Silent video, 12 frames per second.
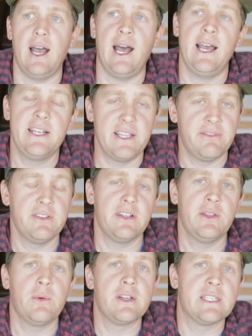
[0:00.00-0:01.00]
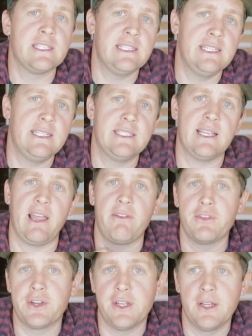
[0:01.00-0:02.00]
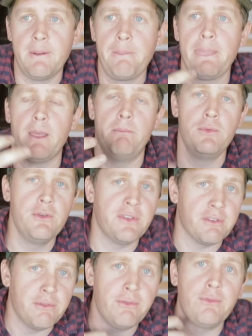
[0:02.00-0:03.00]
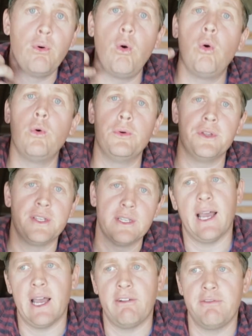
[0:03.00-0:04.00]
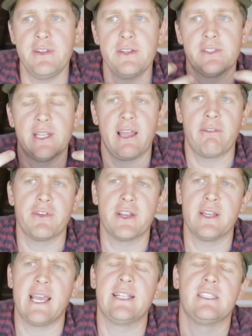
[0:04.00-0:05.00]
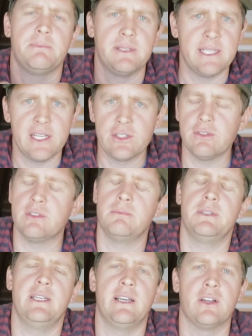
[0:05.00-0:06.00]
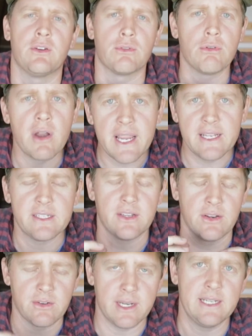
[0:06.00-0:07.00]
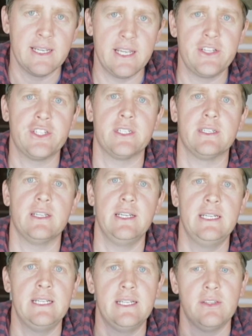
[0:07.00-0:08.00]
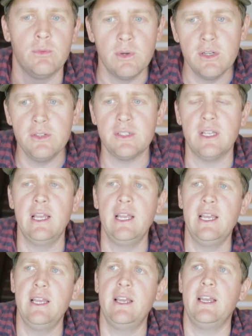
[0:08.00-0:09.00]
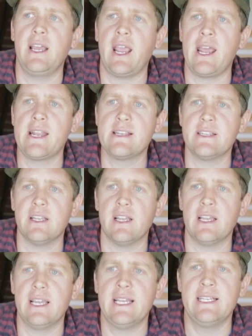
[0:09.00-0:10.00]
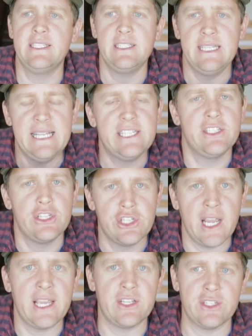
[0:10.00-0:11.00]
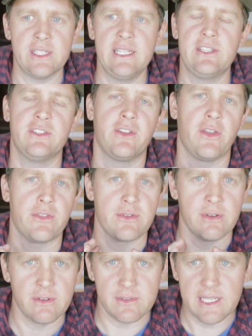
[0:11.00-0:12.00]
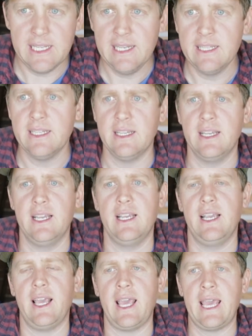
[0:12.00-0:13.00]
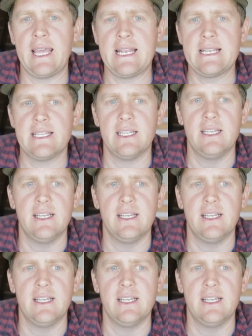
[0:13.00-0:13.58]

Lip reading: I definitely want to see South Africa moving forward. I feel South Africa has the potential to be a great, great nation in the world, and it needs to change. It needs to go through a lot of healing and